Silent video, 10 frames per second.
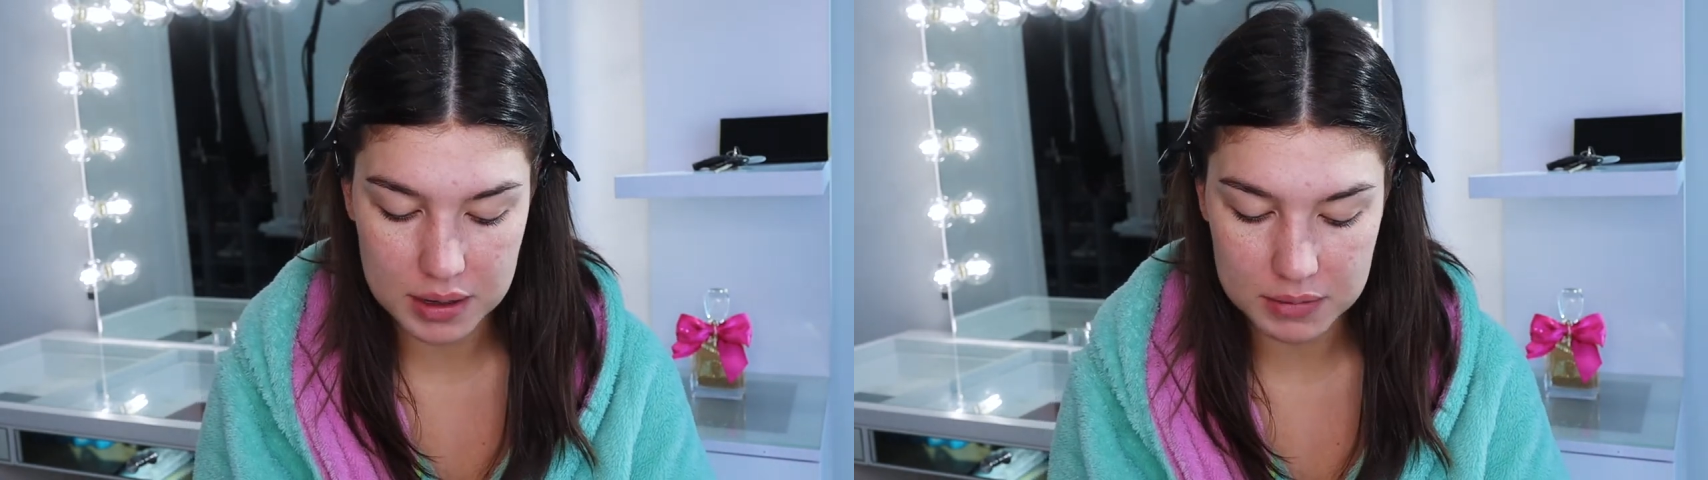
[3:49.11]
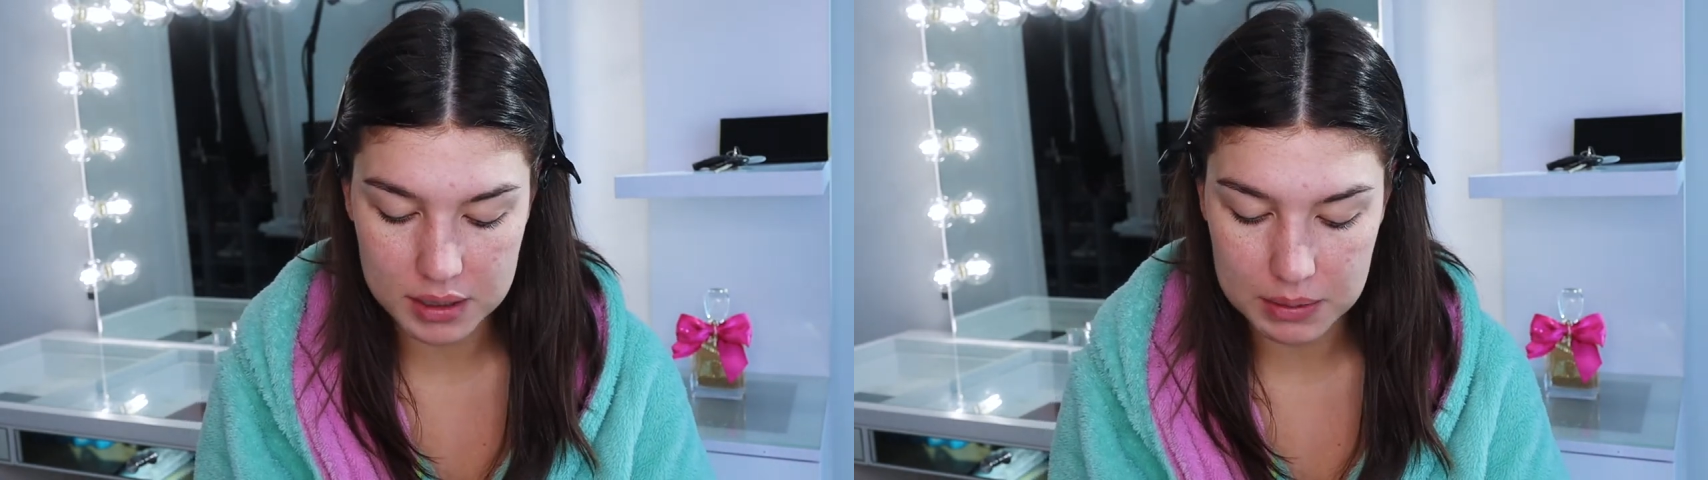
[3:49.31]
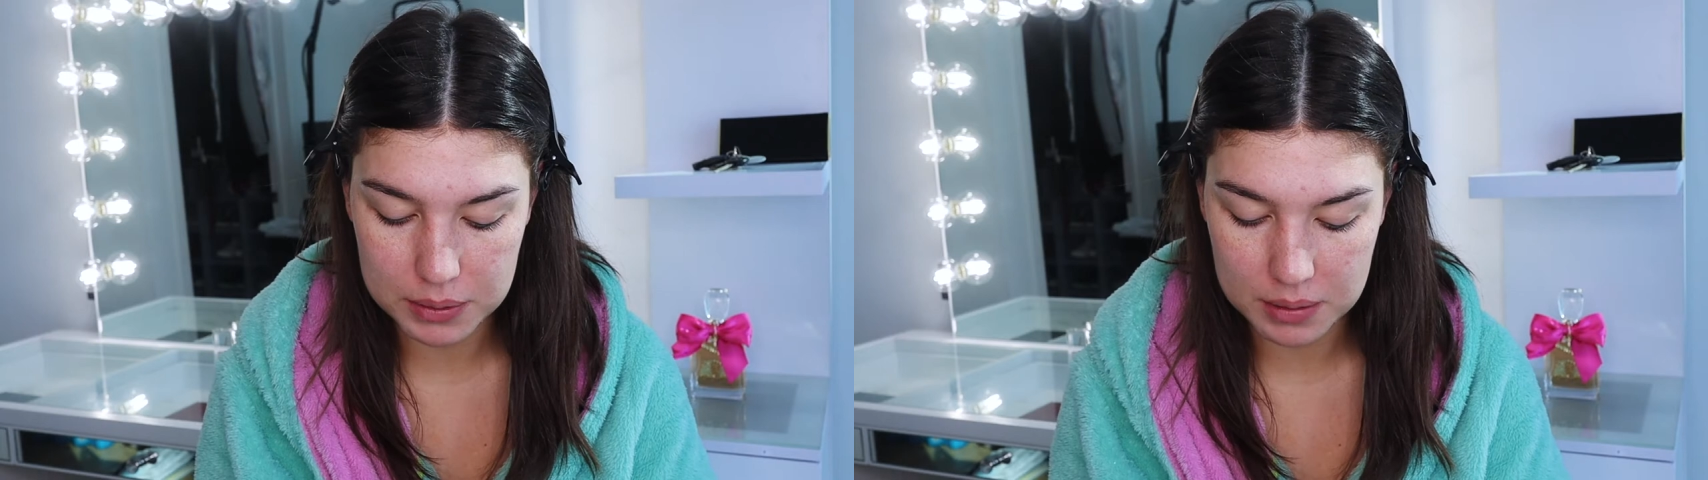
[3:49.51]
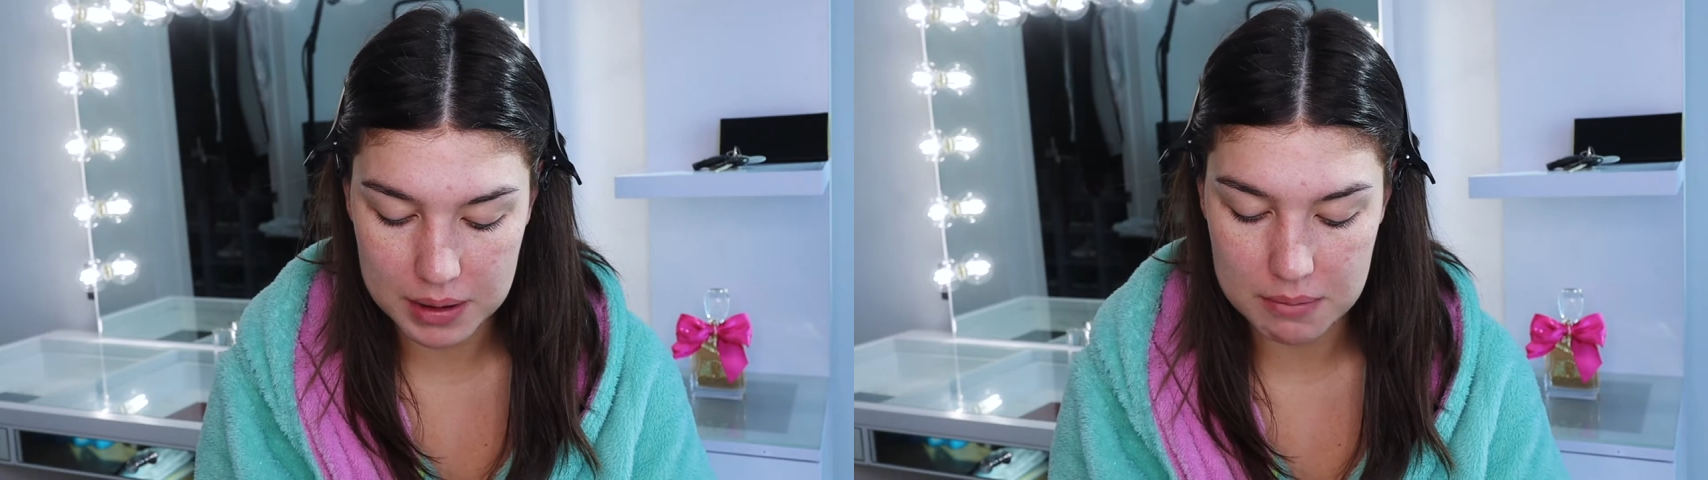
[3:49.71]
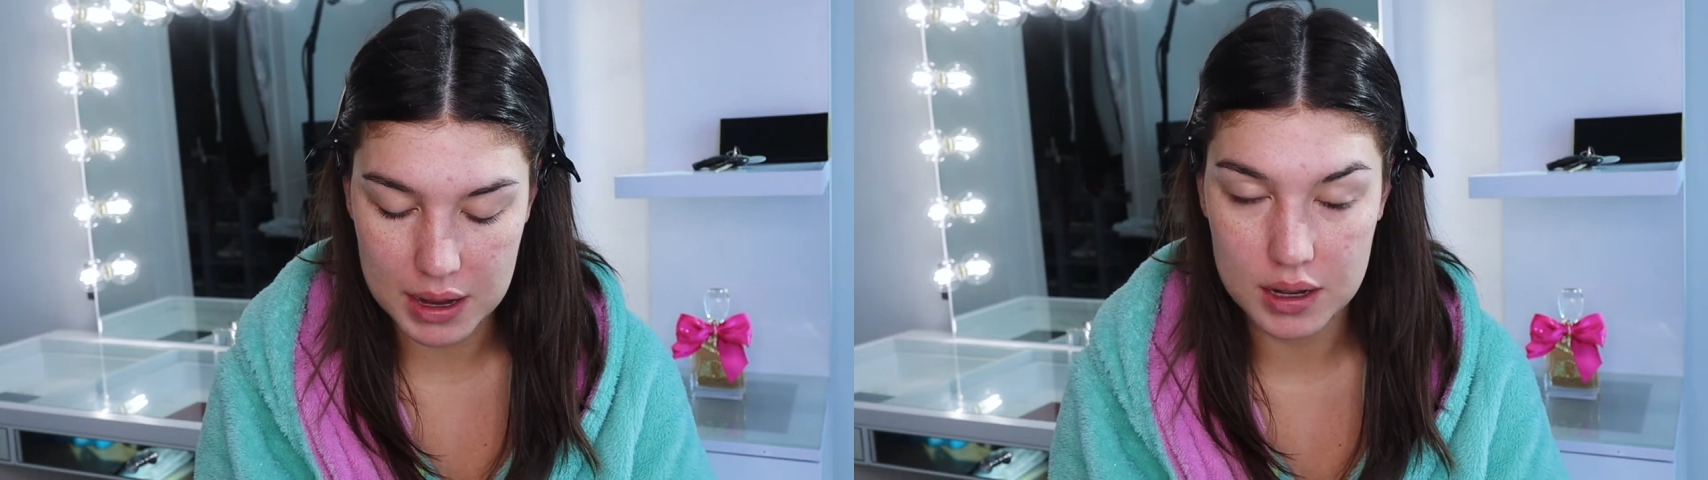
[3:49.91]
I'm going to be putting
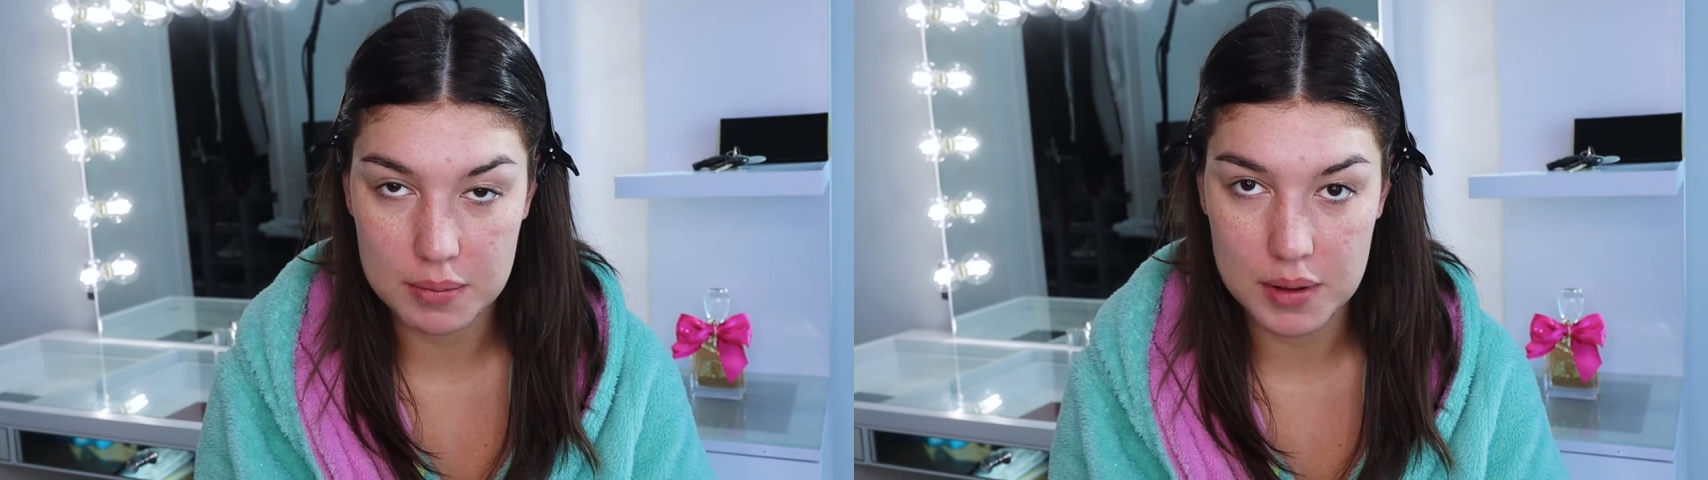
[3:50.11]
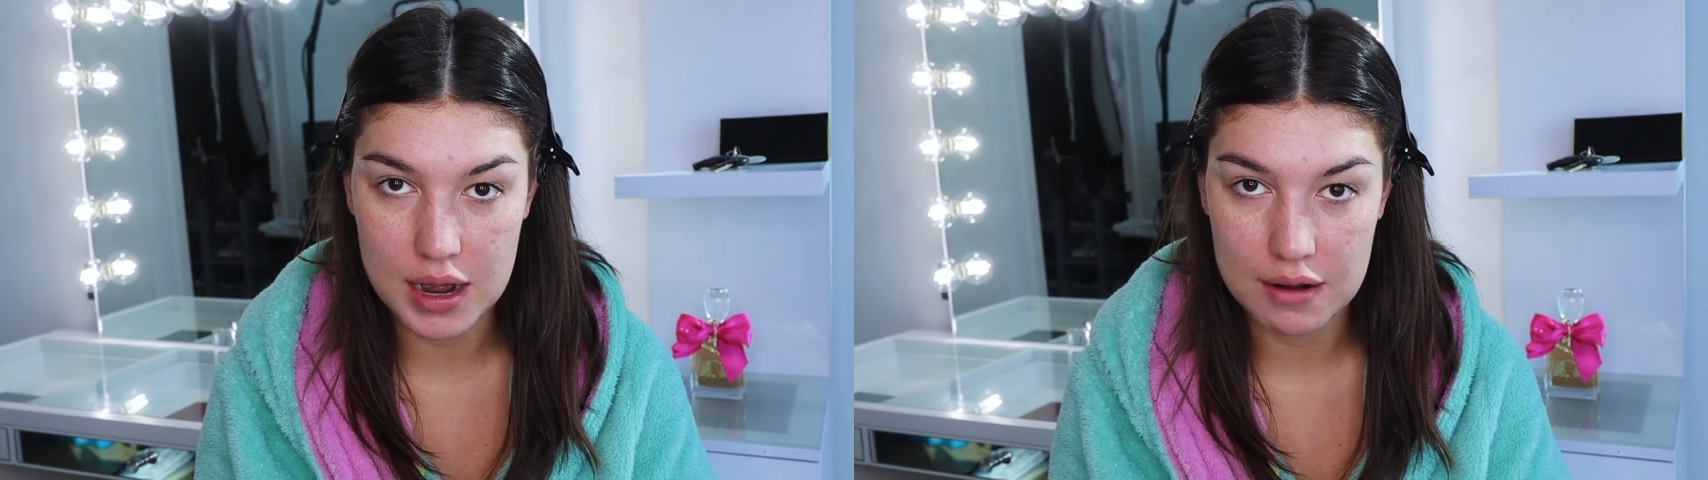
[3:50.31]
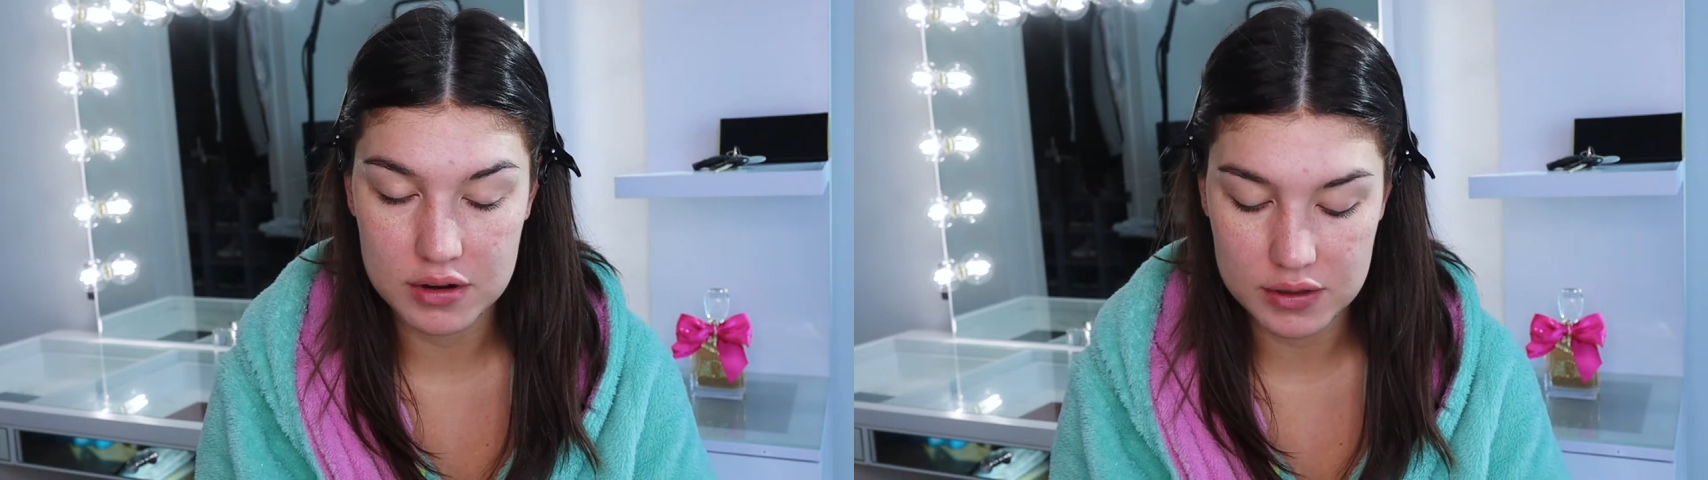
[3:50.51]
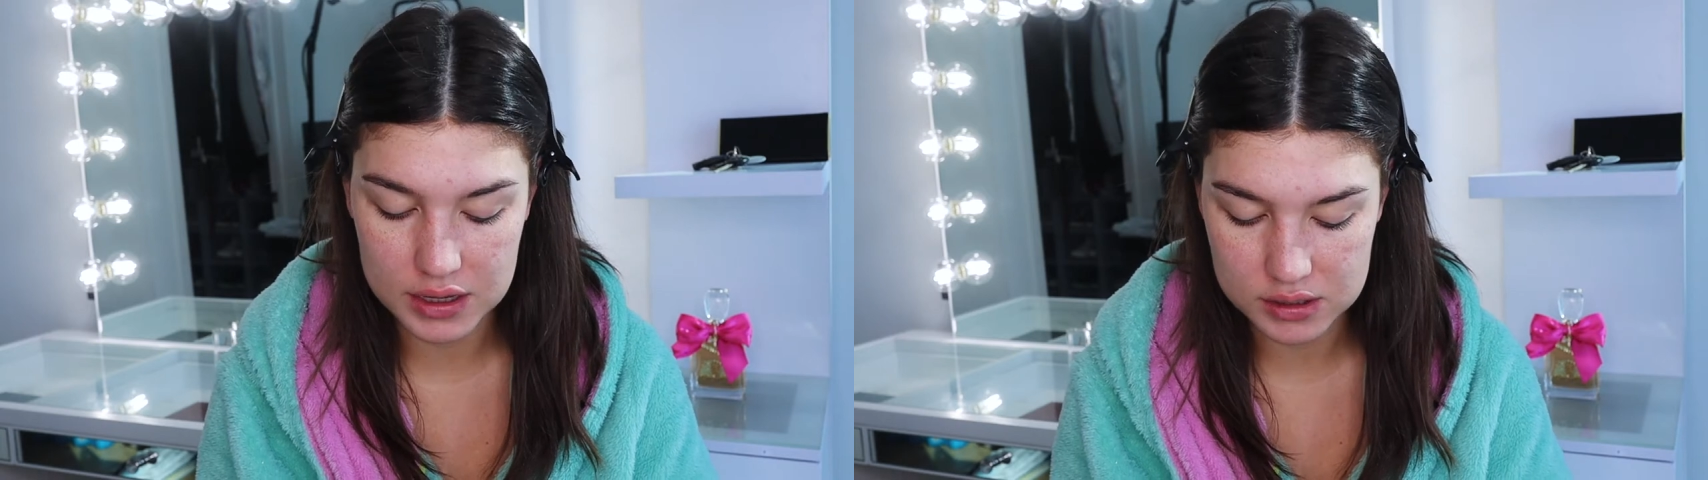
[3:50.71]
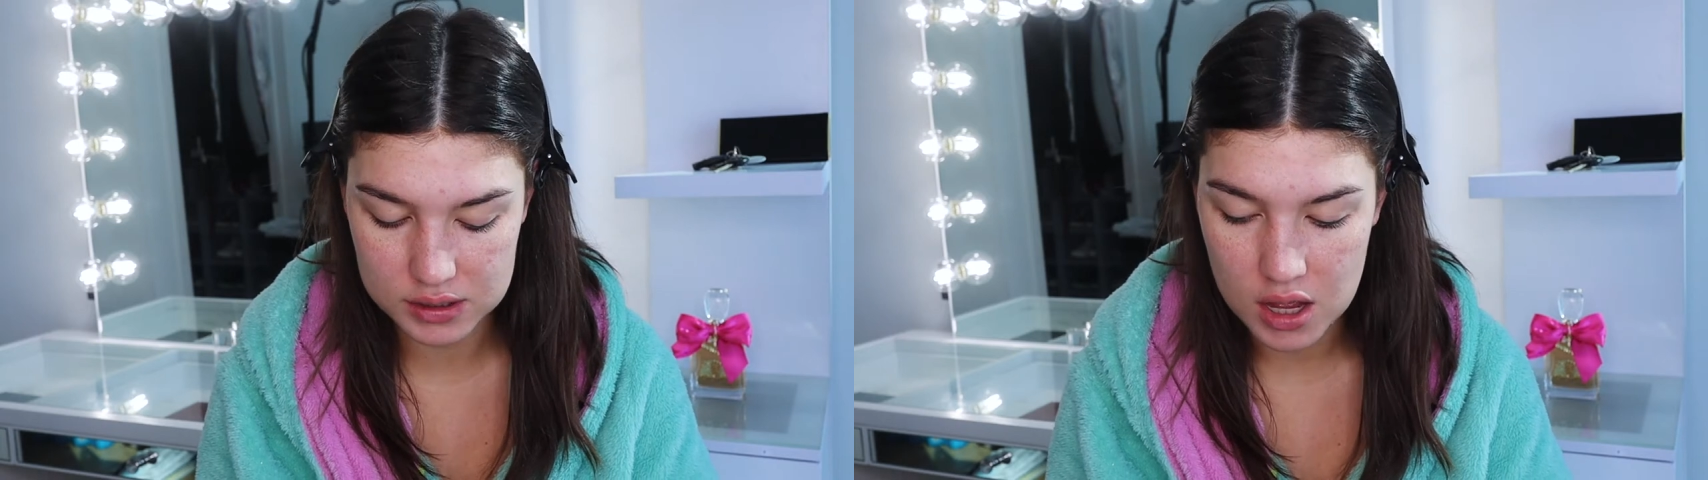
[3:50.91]
my makeup on after
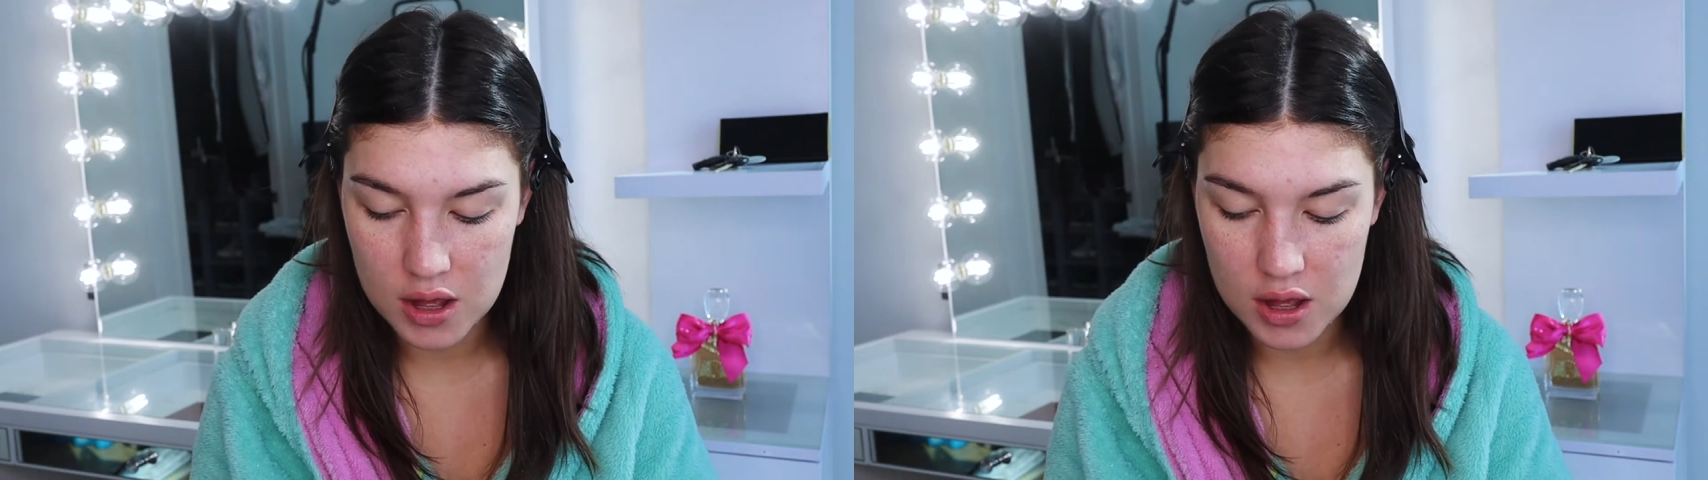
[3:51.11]
this.